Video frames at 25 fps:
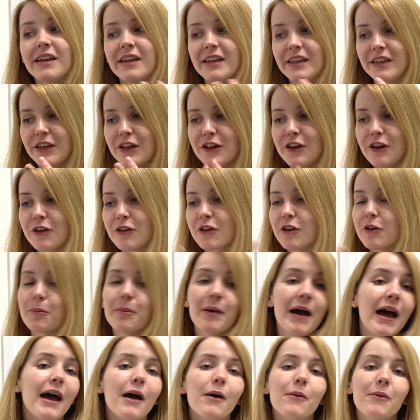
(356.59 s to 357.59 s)

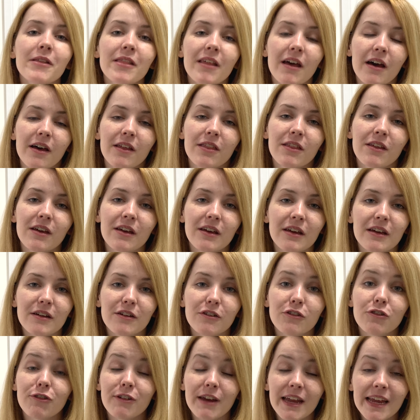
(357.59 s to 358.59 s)
Compare with other
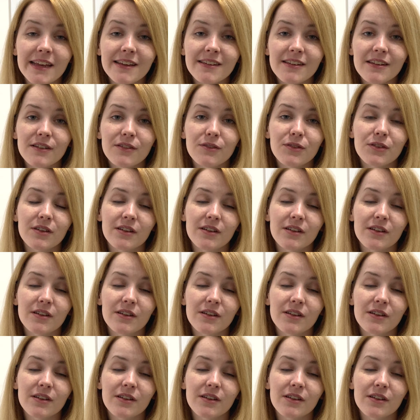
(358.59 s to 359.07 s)
creatives